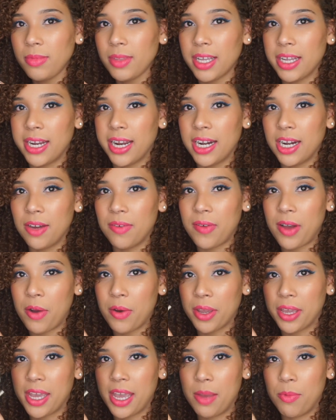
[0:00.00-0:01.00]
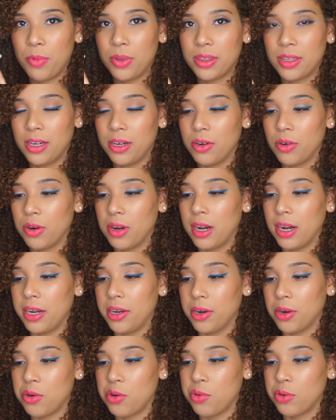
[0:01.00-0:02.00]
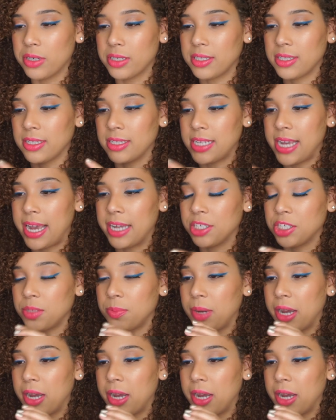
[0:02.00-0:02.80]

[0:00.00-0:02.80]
And I love how it came with the little clear cords attached.